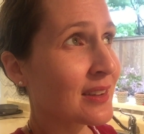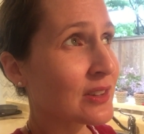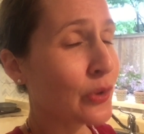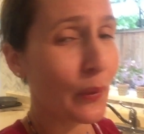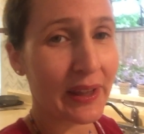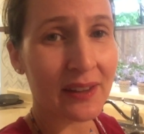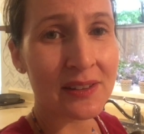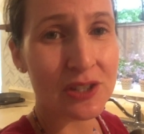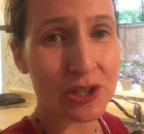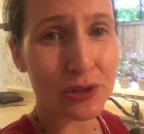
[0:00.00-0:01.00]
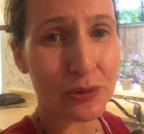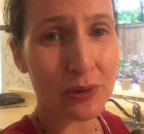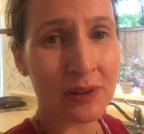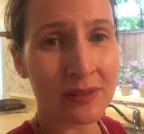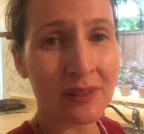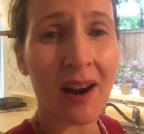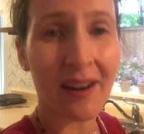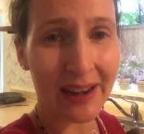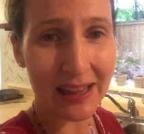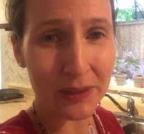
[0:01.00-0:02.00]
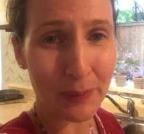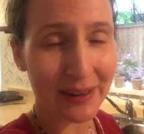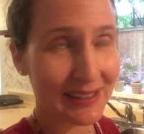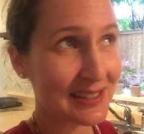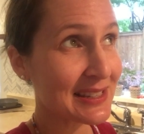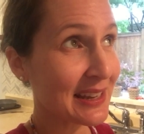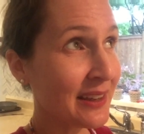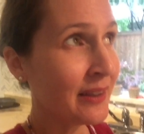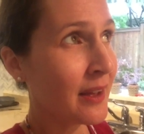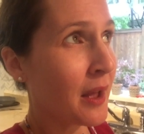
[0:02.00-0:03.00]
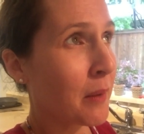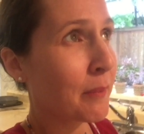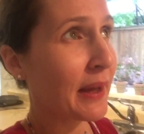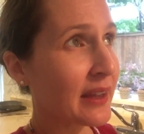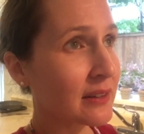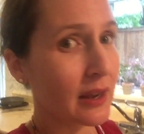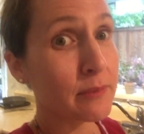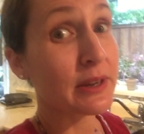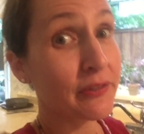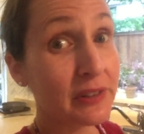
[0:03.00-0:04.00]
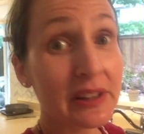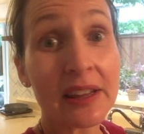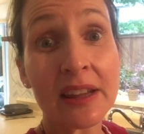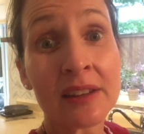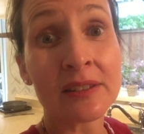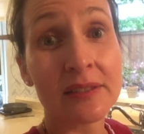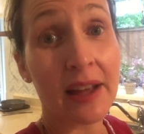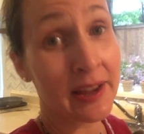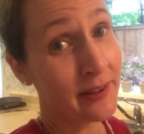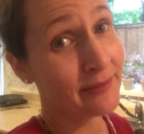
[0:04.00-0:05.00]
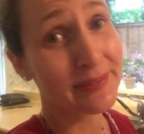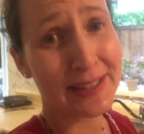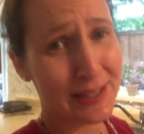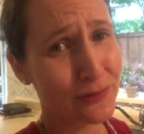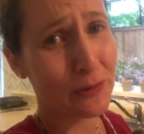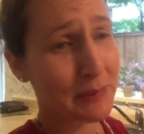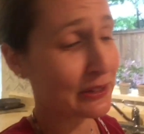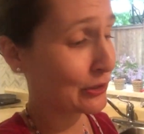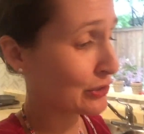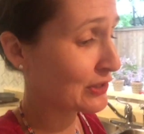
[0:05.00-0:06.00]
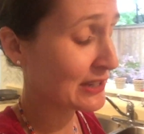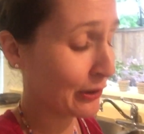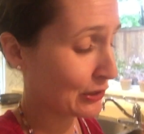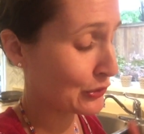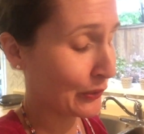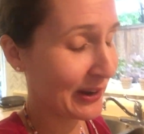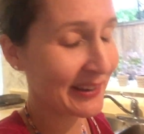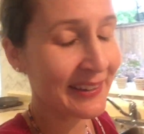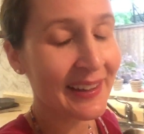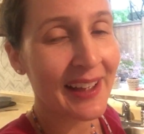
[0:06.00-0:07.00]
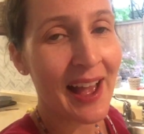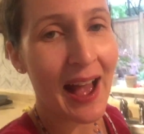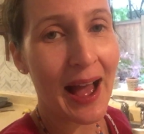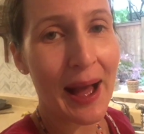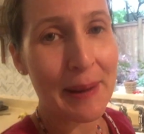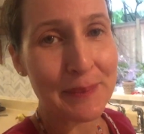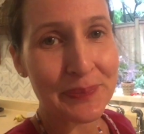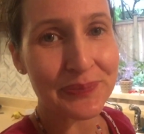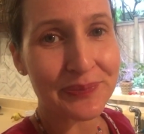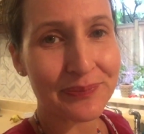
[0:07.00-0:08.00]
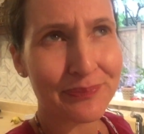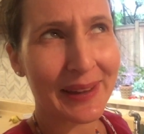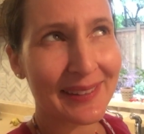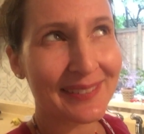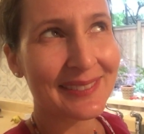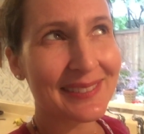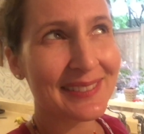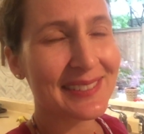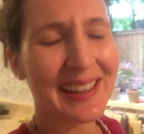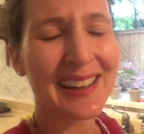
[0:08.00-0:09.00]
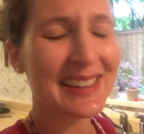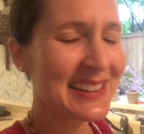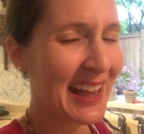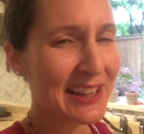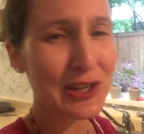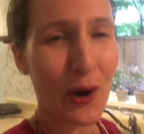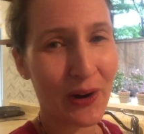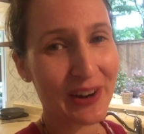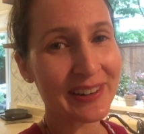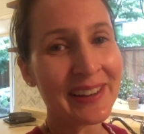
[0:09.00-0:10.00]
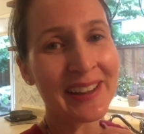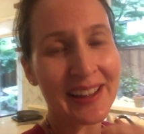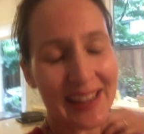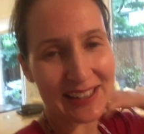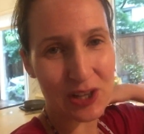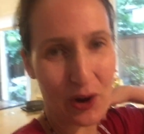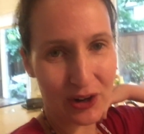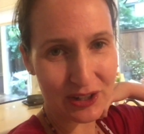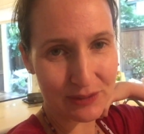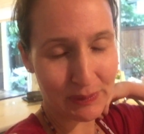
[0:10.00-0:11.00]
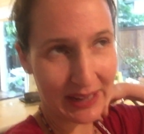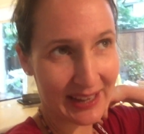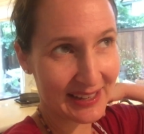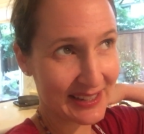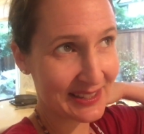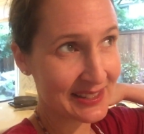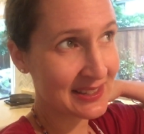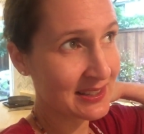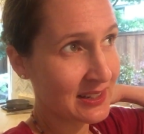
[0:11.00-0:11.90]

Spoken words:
Going to our 8th pregnancy, but I'm definitely, this is familiar territory. But yeah, it's hard. It's hard because,